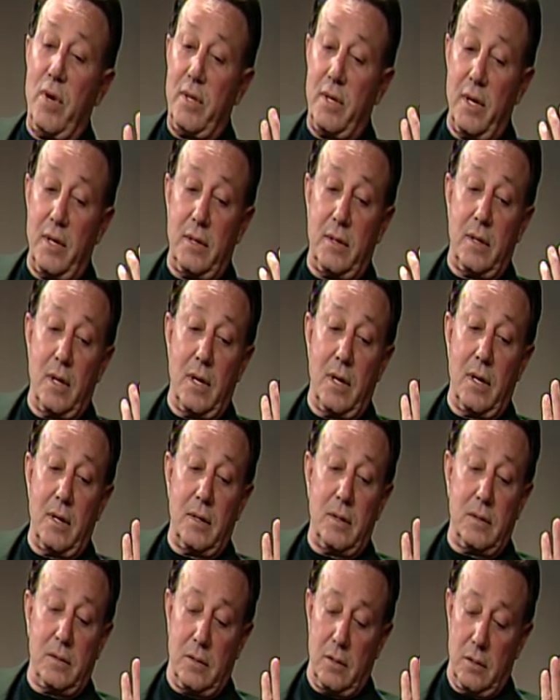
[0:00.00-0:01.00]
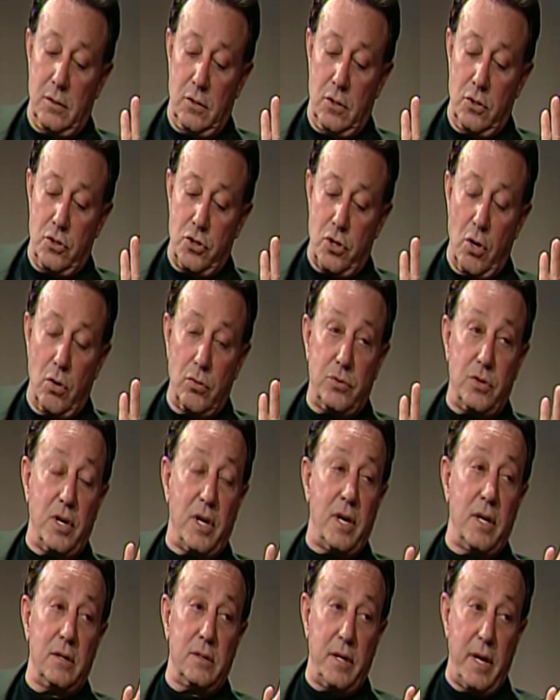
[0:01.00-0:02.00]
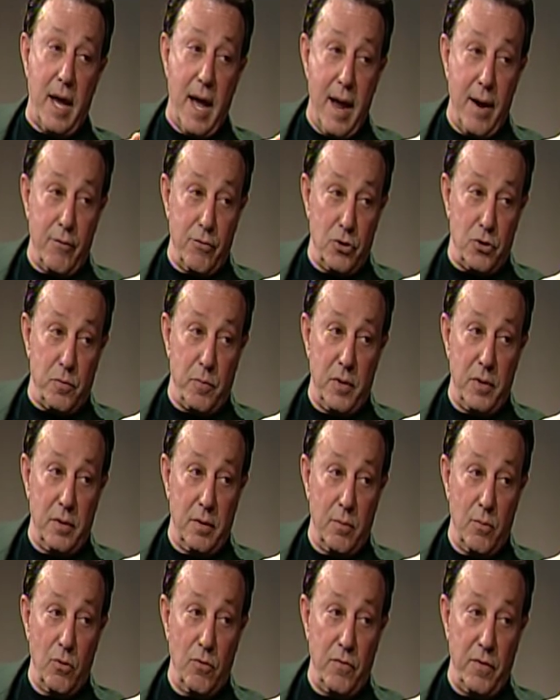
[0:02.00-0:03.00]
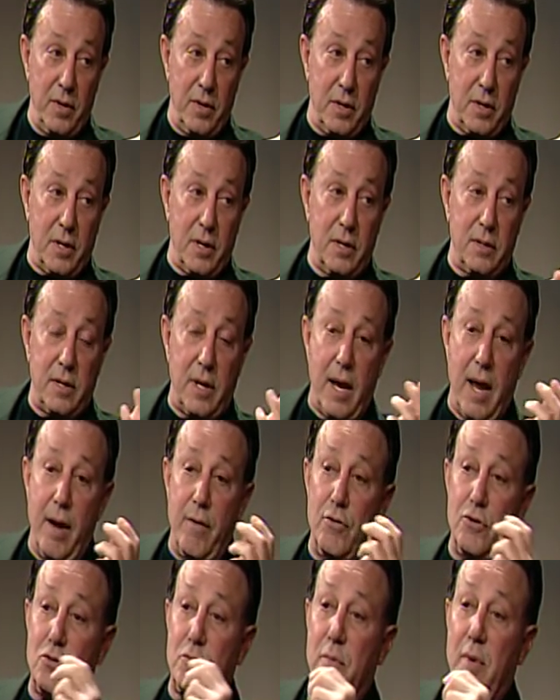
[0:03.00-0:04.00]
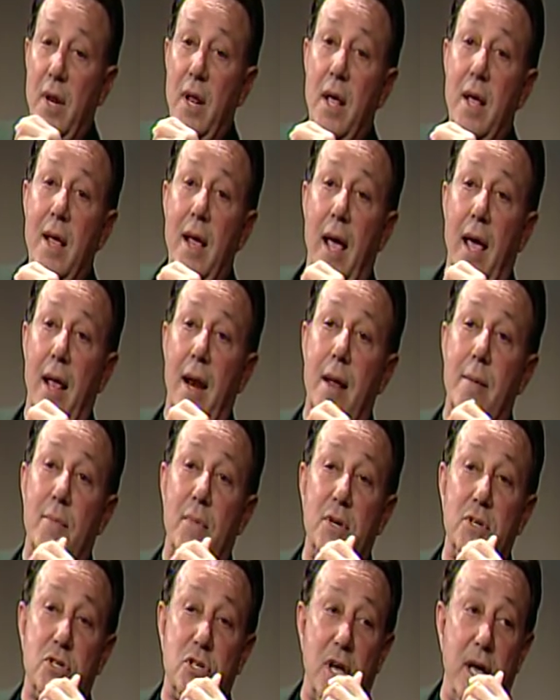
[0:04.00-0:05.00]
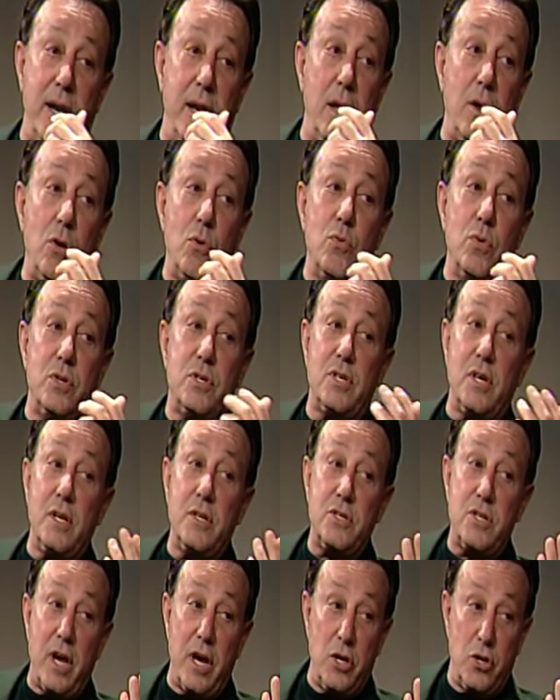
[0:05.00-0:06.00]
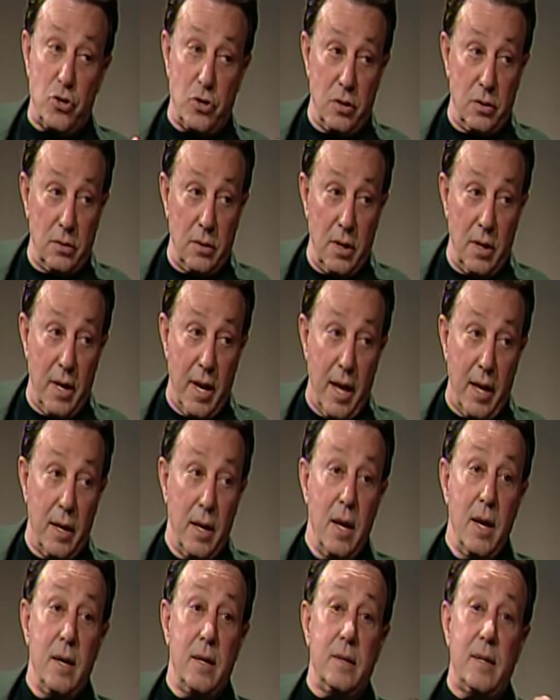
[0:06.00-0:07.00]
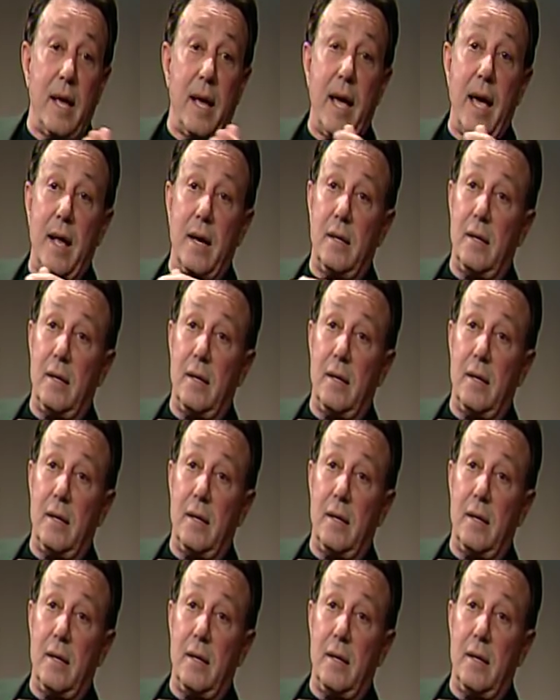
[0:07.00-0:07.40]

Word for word: did the, the show To Kill the Irishman, the movie Kill To the Kill the Irishman. And I must say that you were sensational in that. They had a